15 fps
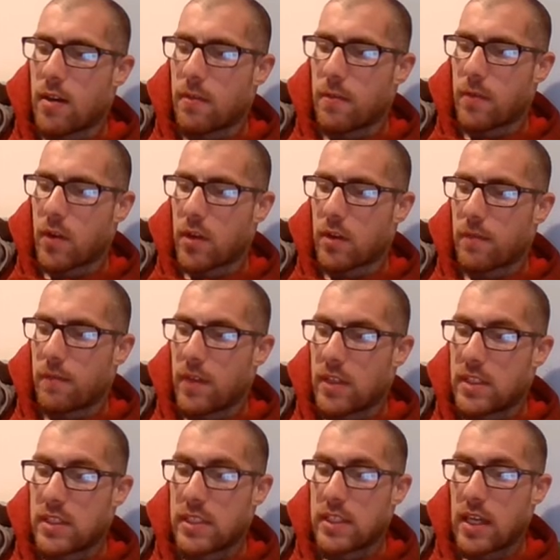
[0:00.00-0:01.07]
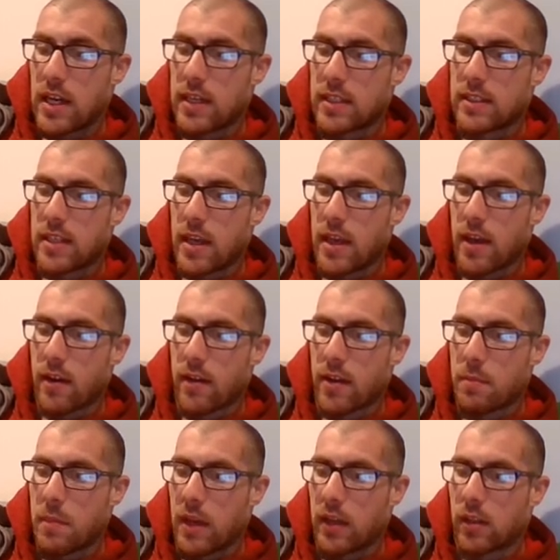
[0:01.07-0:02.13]
For fist-sized,
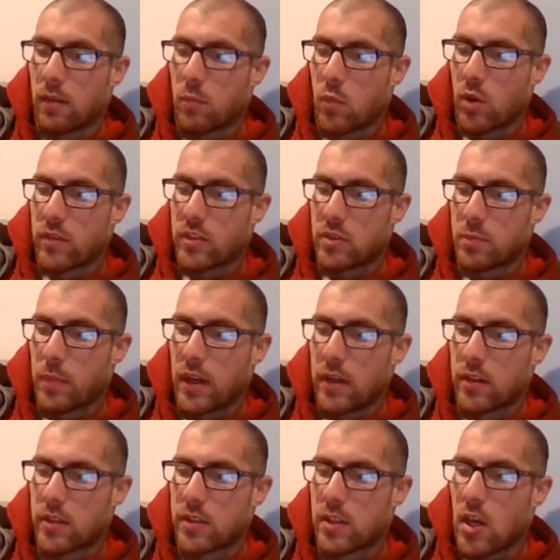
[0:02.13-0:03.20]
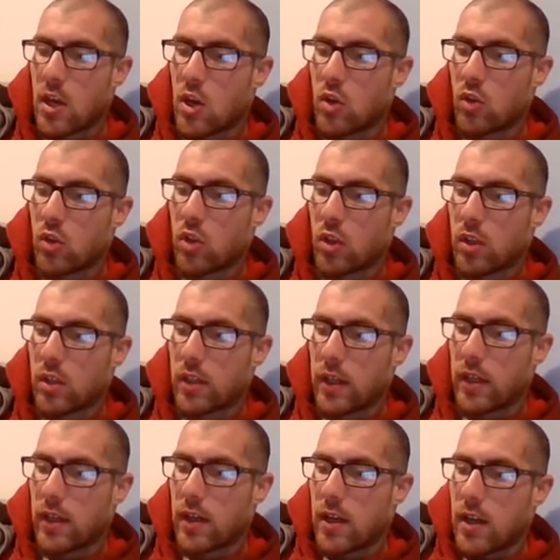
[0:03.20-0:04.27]
hairy, megalomorph spiders who look
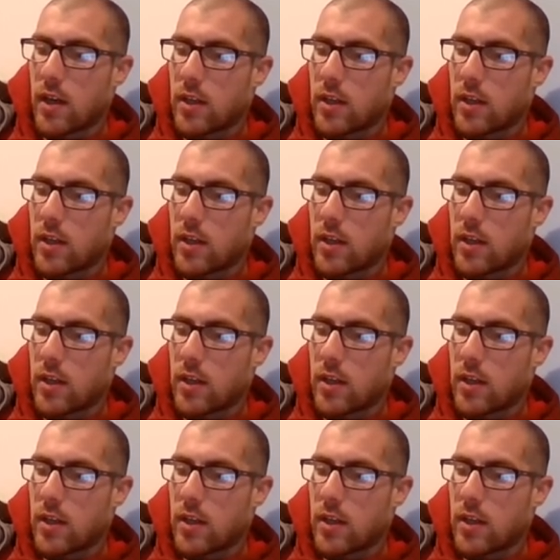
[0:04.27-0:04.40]
like